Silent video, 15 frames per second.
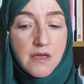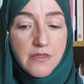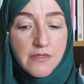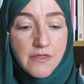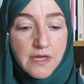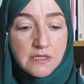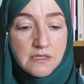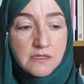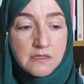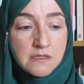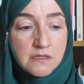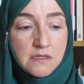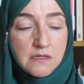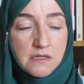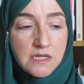
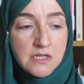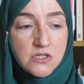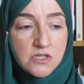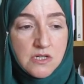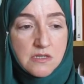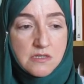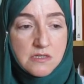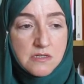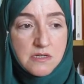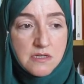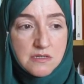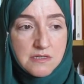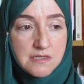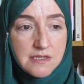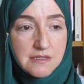then it just
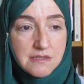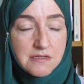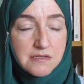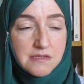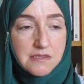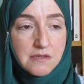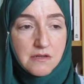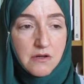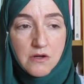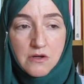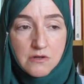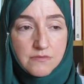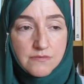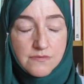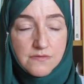consists
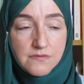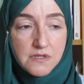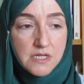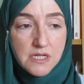of